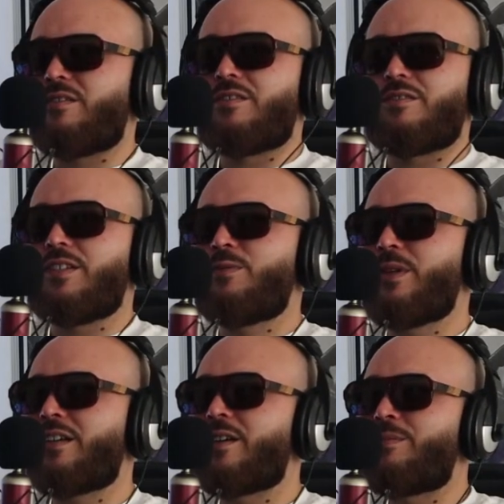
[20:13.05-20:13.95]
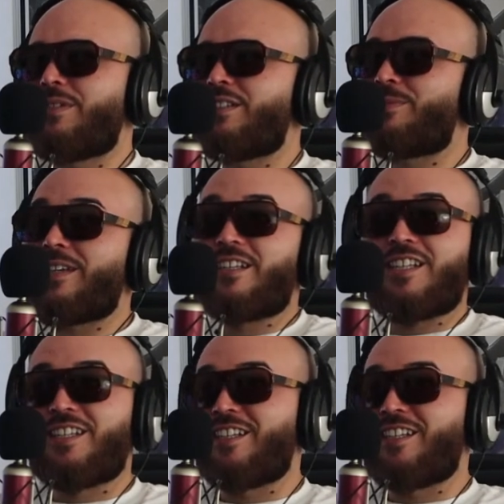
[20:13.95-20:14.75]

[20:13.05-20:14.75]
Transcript: I don't know. These big companies, man,